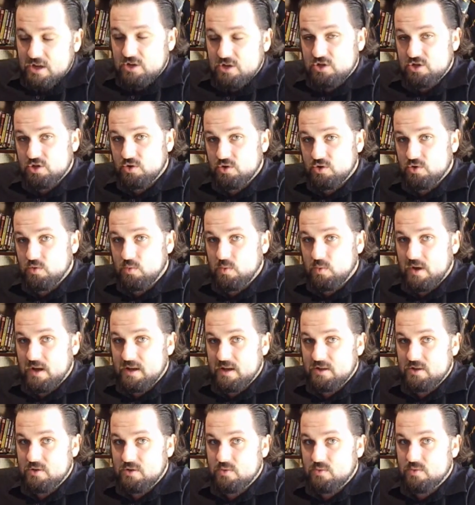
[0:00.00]
to what
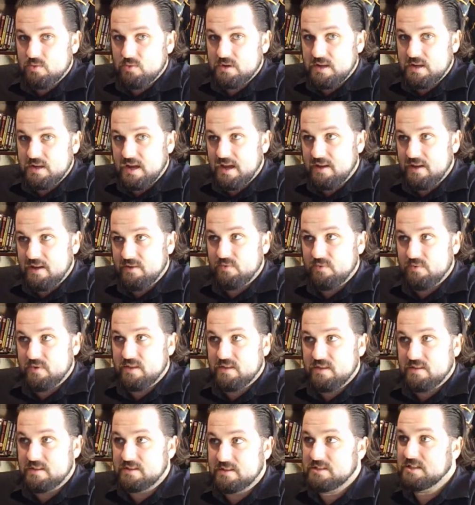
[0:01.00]
you would have with
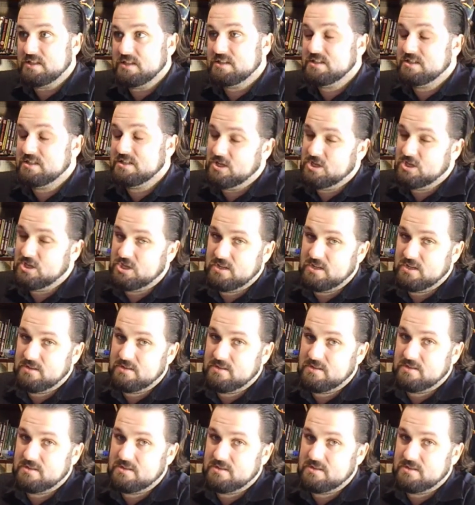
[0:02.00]
just dishing